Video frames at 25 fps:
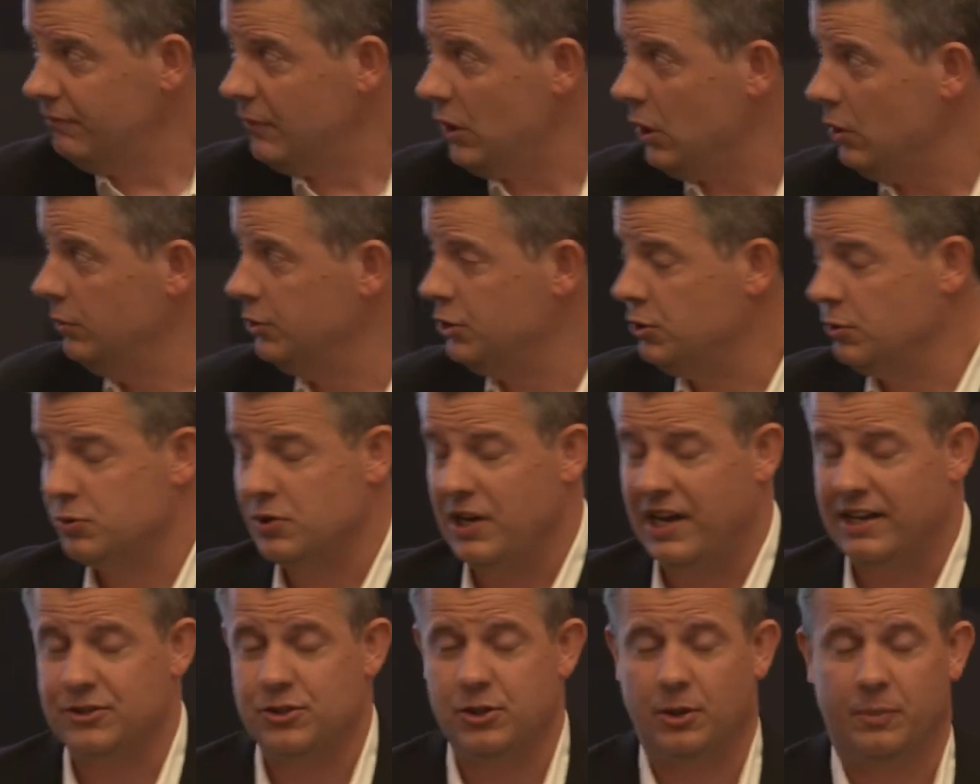which was
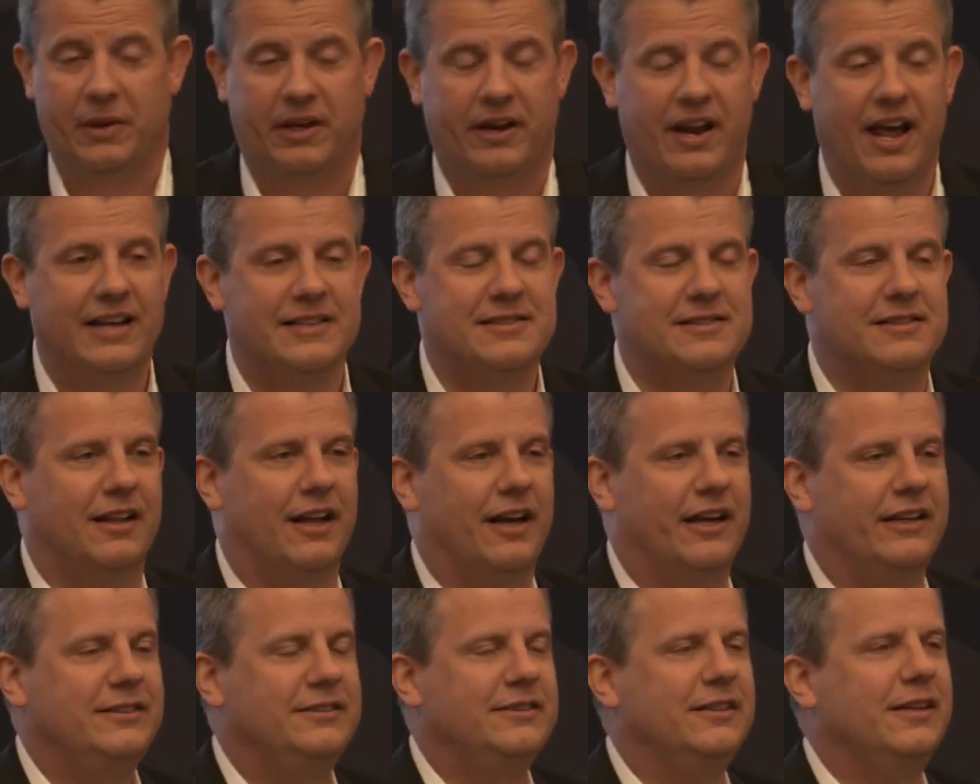actually my next
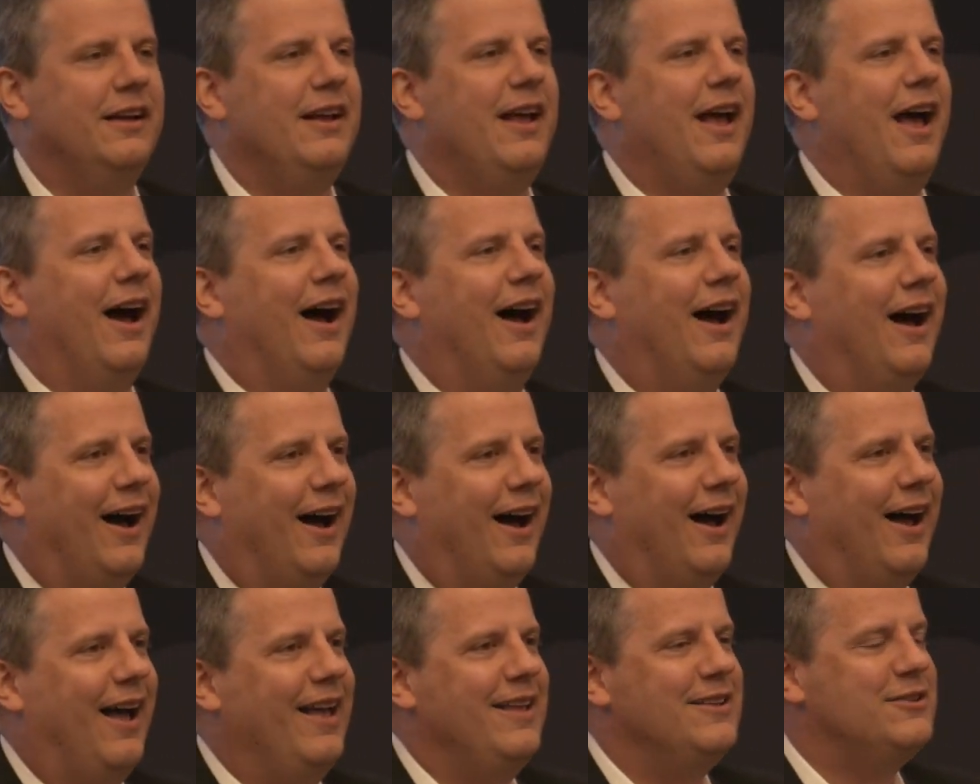slide.
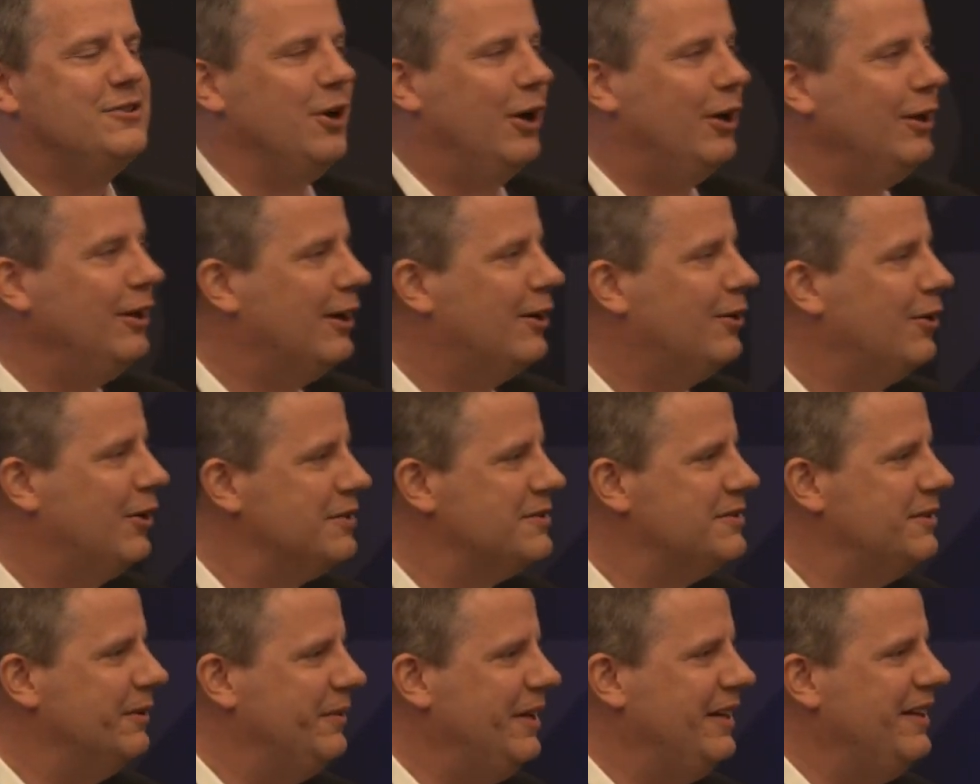It's all across
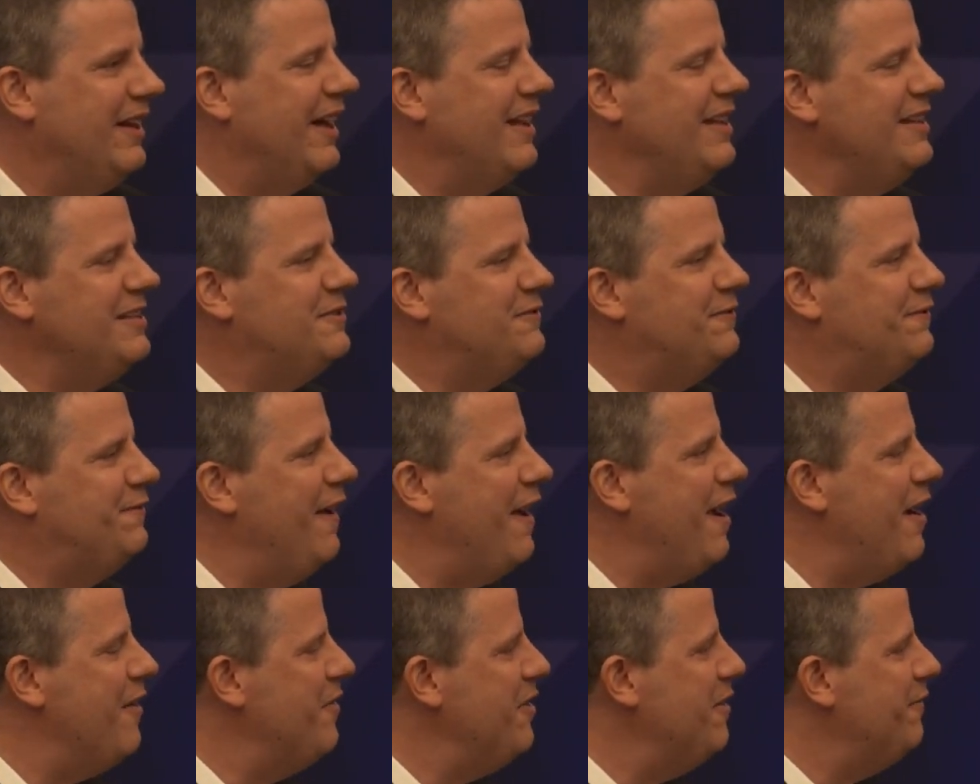the media. It's
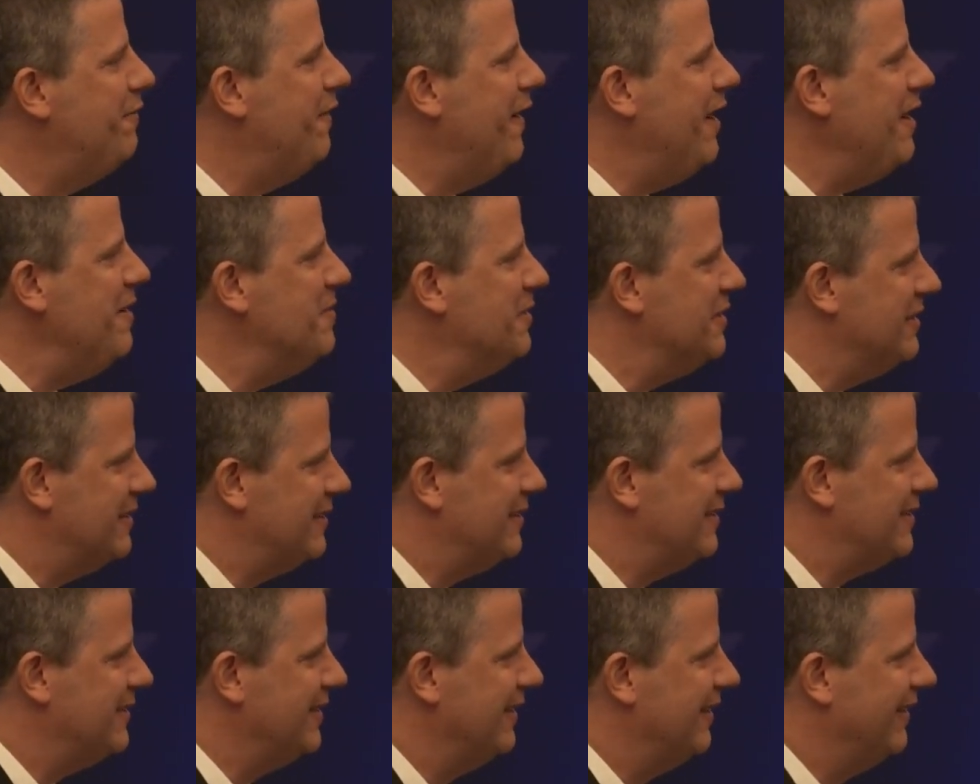very
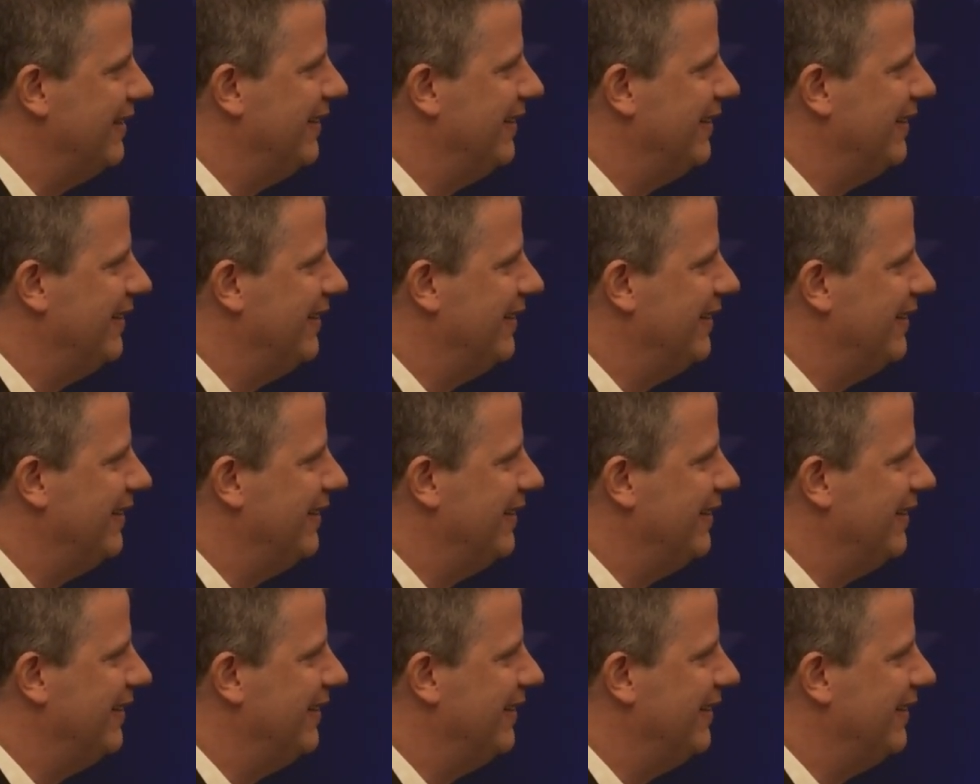famous,